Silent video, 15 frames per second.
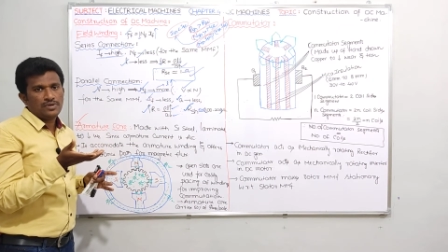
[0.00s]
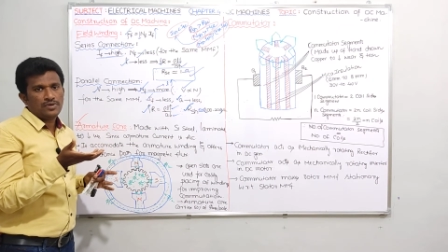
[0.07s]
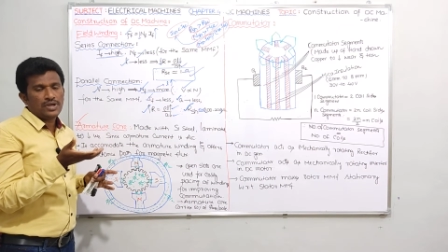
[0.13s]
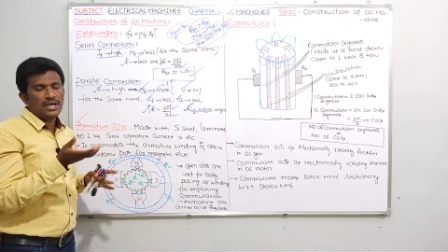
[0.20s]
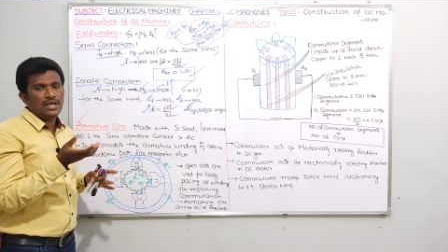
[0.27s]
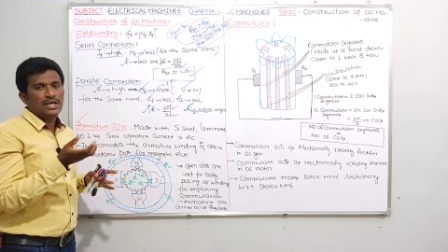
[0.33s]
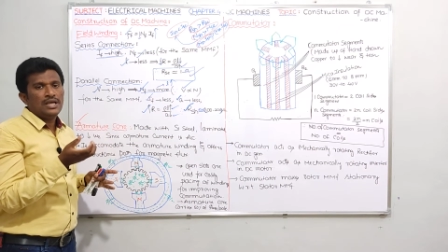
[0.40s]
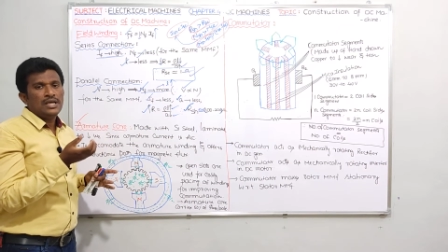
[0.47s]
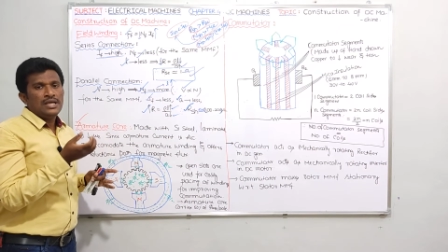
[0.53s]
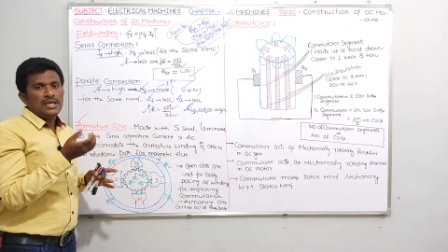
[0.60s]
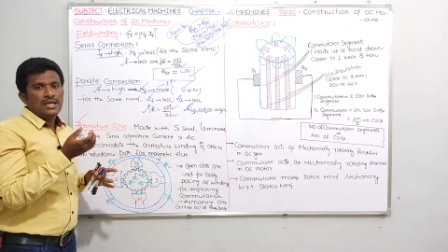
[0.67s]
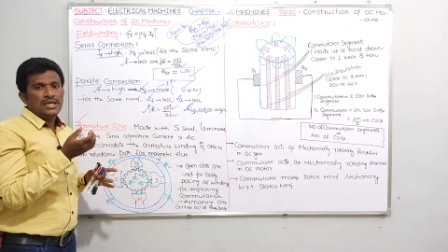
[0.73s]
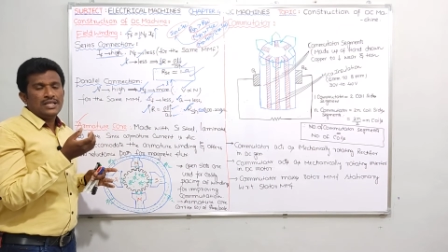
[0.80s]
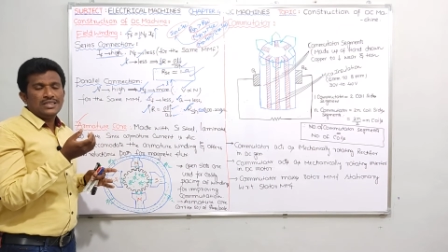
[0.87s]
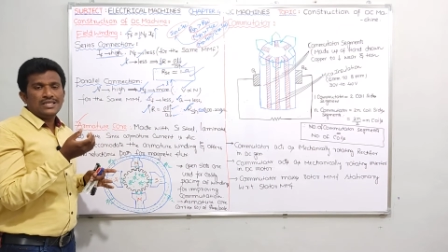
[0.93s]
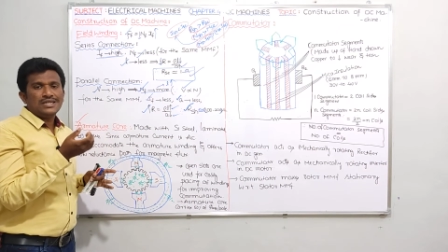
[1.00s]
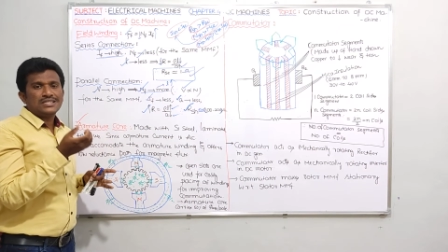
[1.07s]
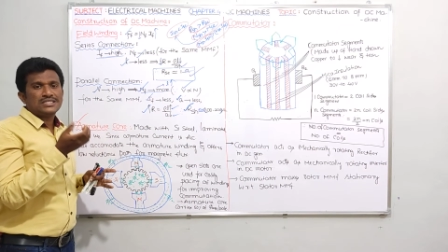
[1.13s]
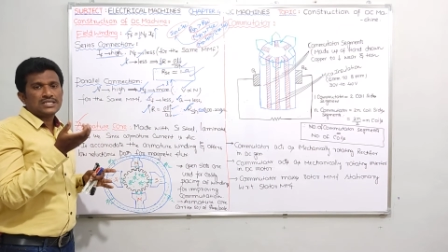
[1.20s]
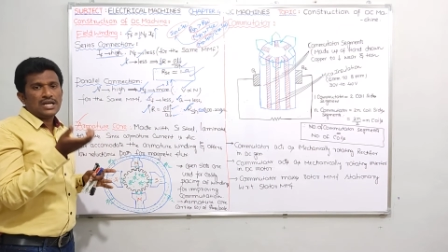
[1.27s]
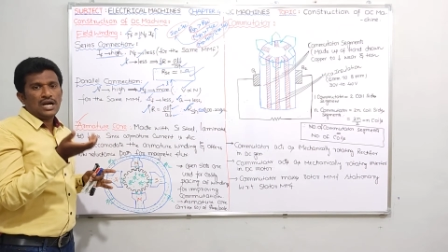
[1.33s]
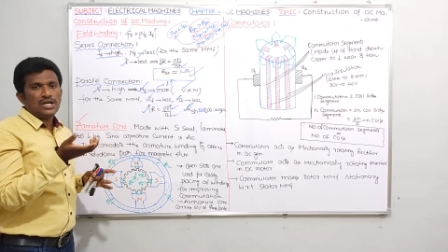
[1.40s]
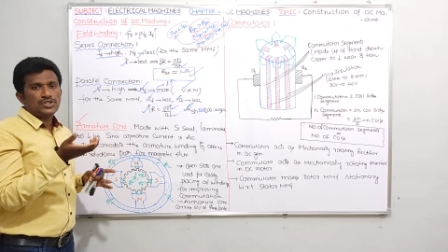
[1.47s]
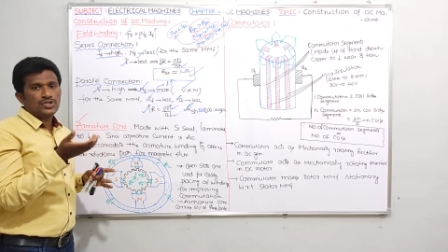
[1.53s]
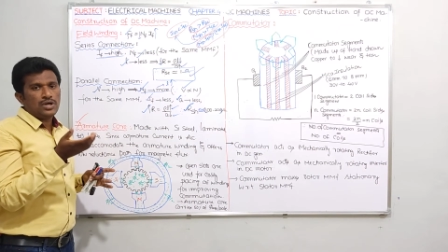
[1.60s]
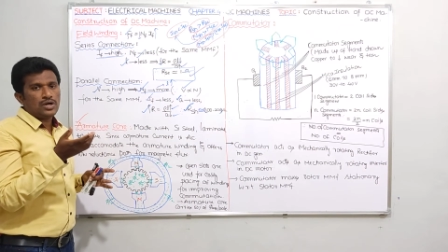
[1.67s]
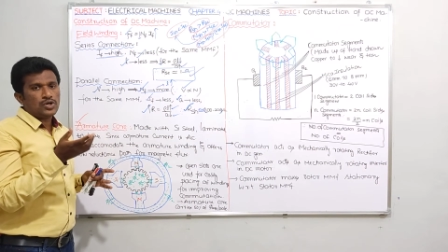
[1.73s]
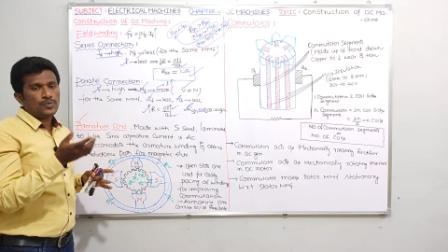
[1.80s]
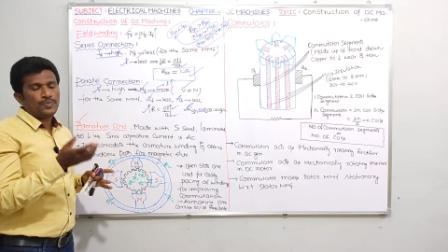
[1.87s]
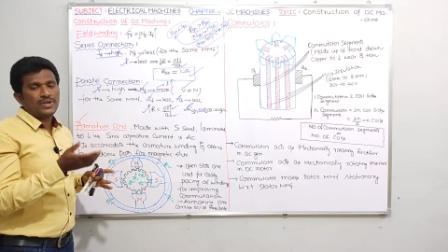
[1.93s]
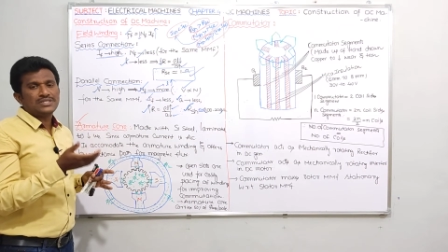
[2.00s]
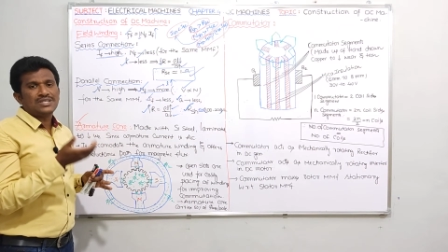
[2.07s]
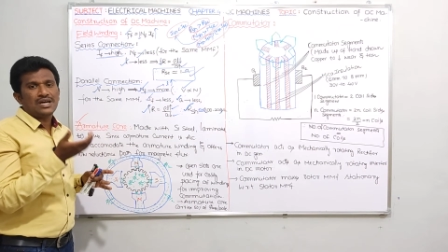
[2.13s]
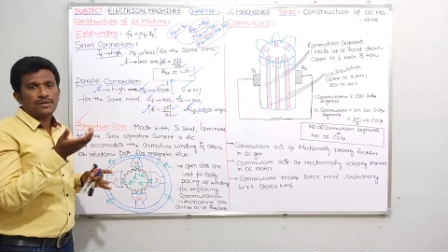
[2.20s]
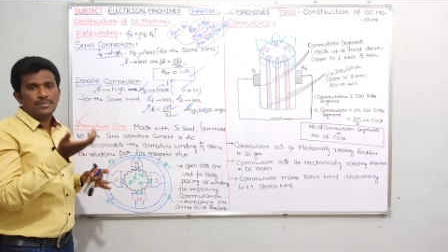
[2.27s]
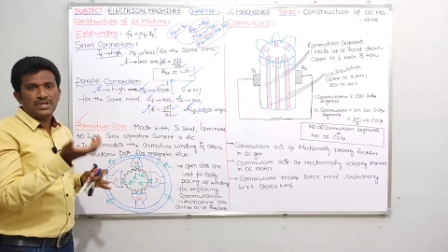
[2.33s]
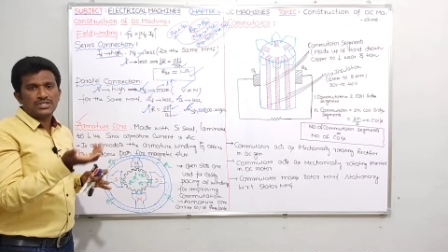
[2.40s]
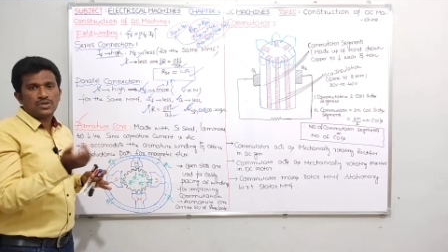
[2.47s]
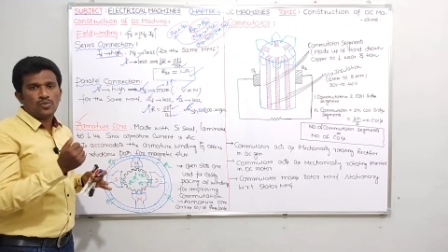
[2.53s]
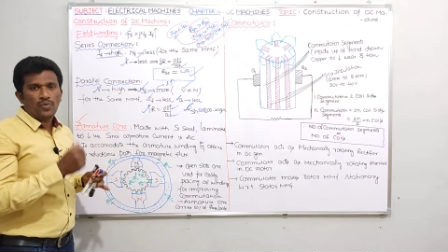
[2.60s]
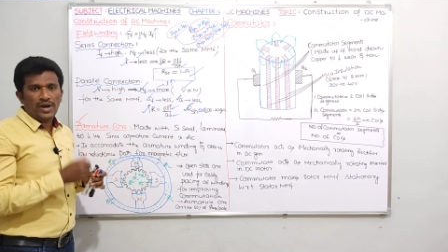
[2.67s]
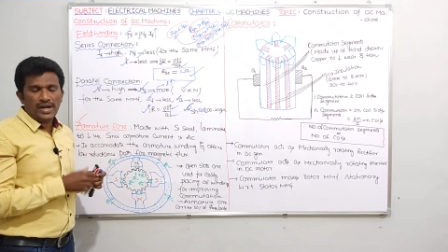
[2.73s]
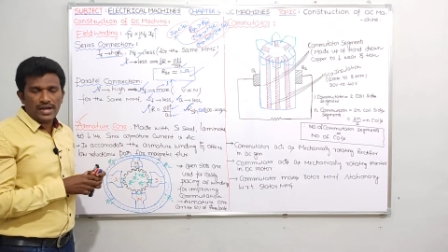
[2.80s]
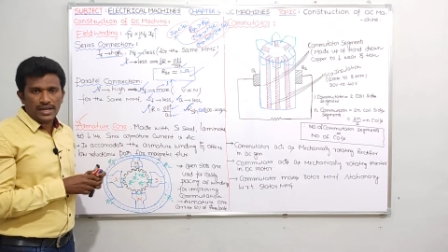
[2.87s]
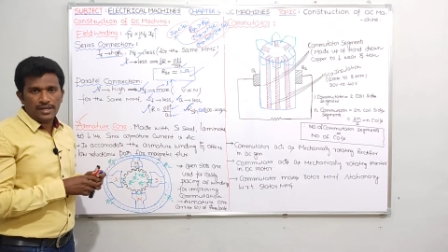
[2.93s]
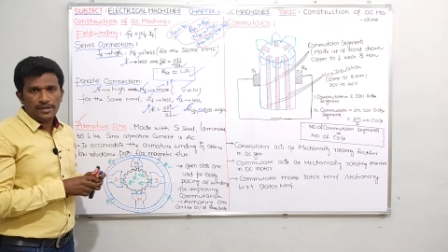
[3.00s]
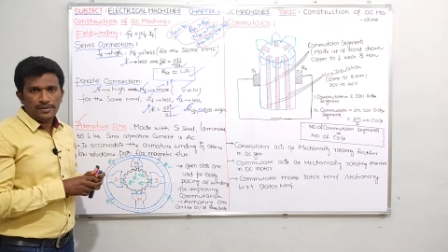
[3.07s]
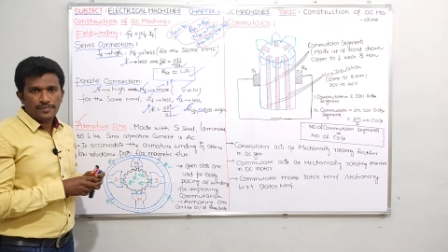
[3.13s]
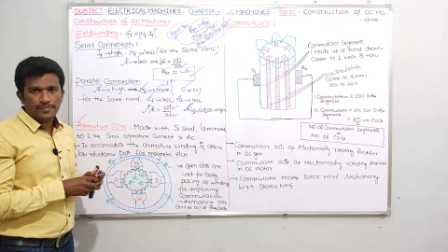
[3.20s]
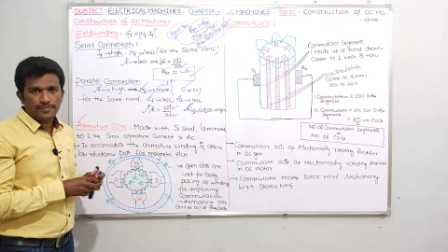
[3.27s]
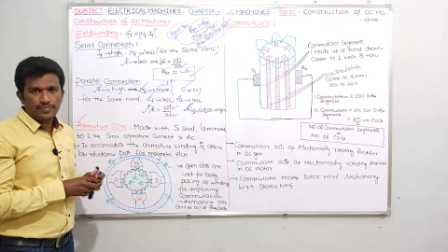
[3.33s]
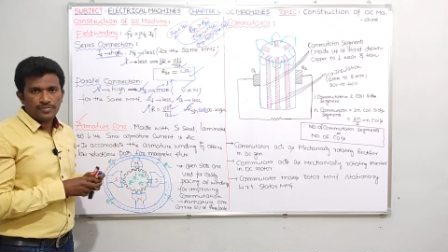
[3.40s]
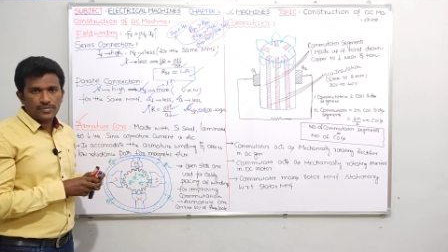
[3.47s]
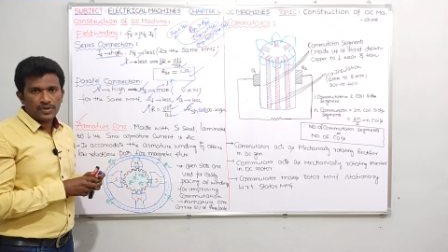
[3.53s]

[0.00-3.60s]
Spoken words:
okay, in that slots you have to place armature winding,